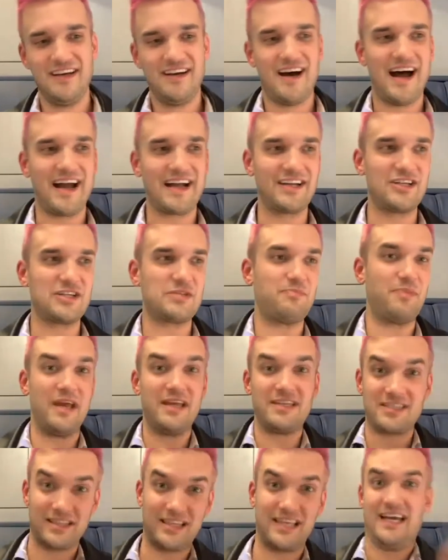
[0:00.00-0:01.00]
I can just
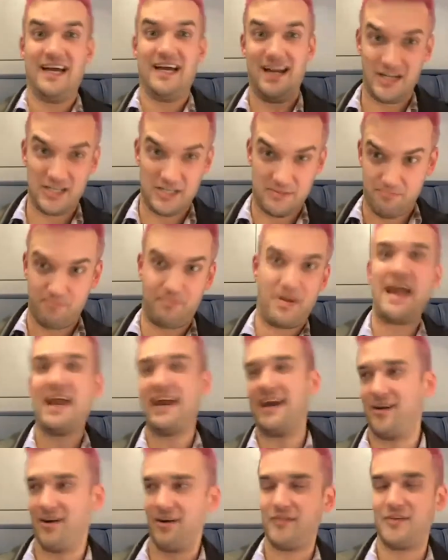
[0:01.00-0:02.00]
basically kind of just
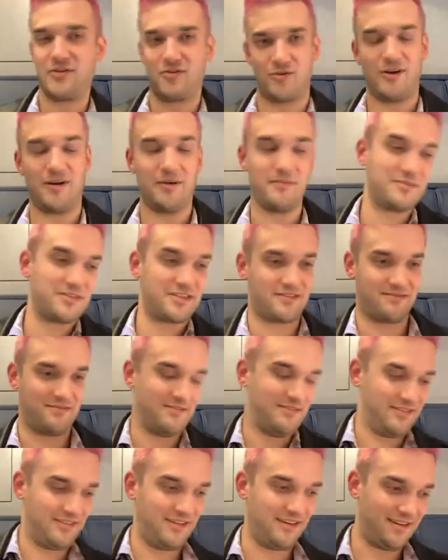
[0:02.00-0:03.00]
bang on the drums,
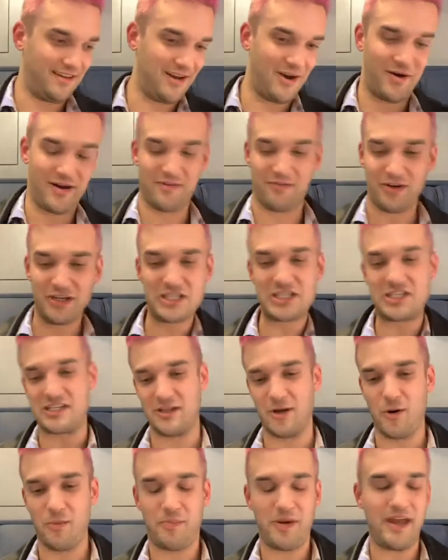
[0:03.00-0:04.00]
at a very
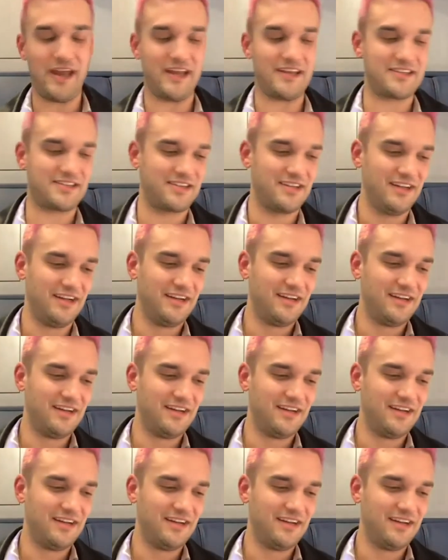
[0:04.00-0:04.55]
slow pace.